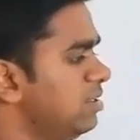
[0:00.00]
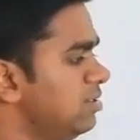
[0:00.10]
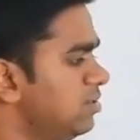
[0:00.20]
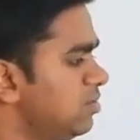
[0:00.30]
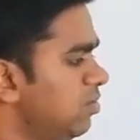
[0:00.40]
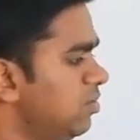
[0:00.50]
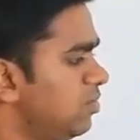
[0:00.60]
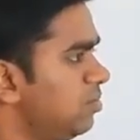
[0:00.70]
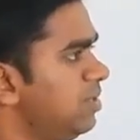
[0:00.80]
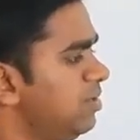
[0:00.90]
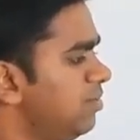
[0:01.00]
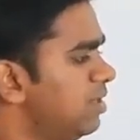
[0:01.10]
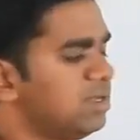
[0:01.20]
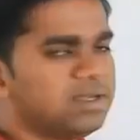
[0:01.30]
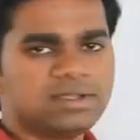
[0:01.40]
This is going to be
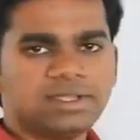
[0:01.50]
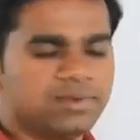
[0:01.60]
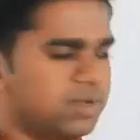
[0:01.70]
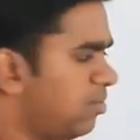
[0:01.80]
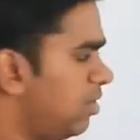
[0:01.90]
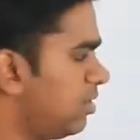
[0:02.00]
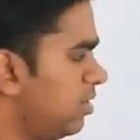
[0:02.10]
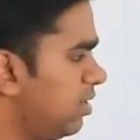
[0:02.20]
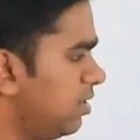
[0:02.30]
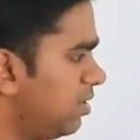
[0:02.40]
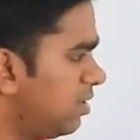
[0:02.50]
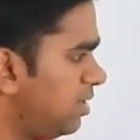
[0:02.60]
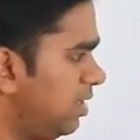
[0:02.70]
your what?